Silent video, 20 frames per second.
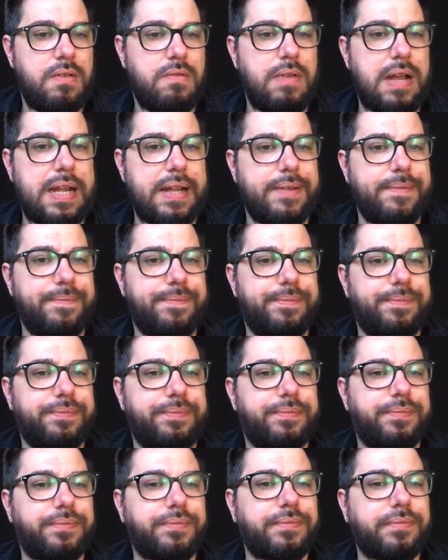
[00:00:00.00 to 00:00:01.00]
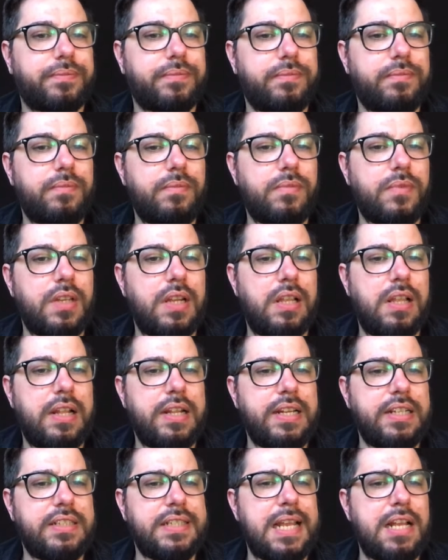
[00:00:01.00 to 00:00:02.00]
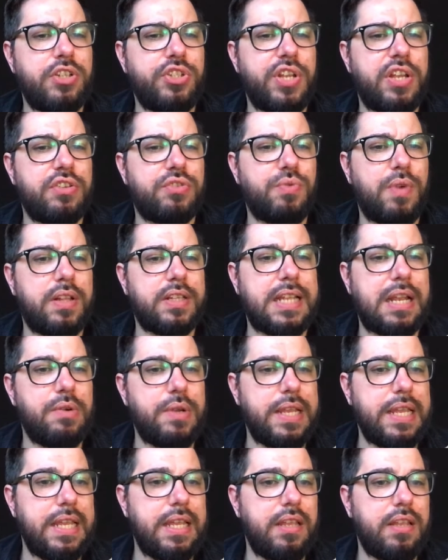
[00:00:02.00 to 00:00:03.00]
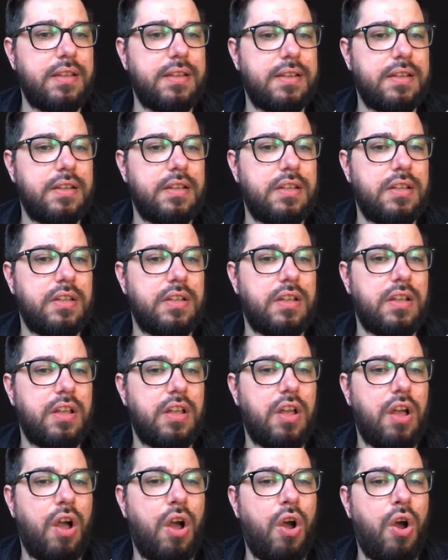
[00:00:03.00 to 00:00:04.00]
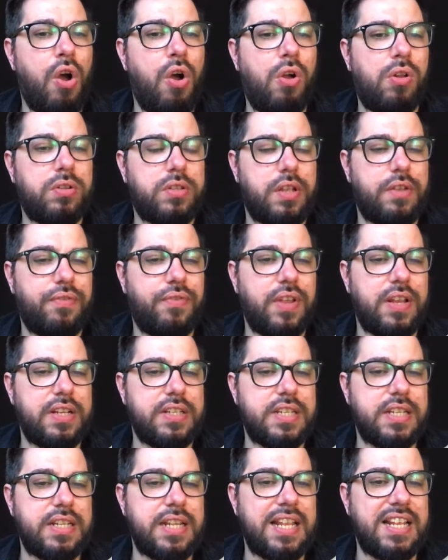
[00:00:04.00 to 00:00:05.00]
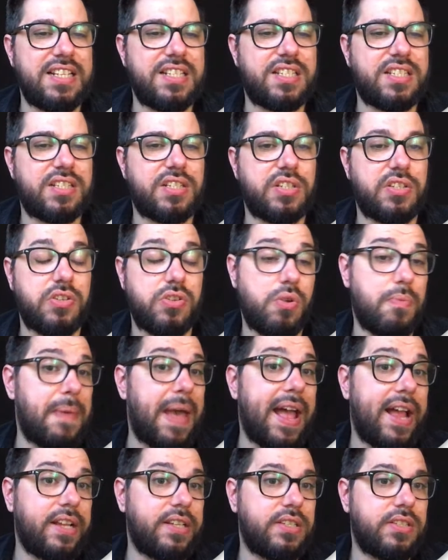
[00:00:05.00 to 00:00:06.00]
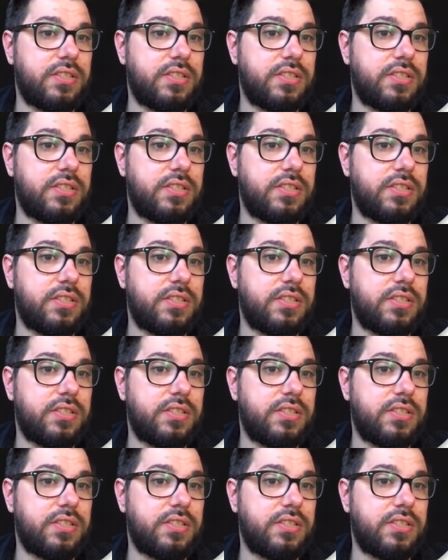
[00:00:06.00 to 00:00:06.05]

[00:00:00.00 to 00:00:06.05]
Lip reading: Right. And it tells you as well down here all the things it needs to pass.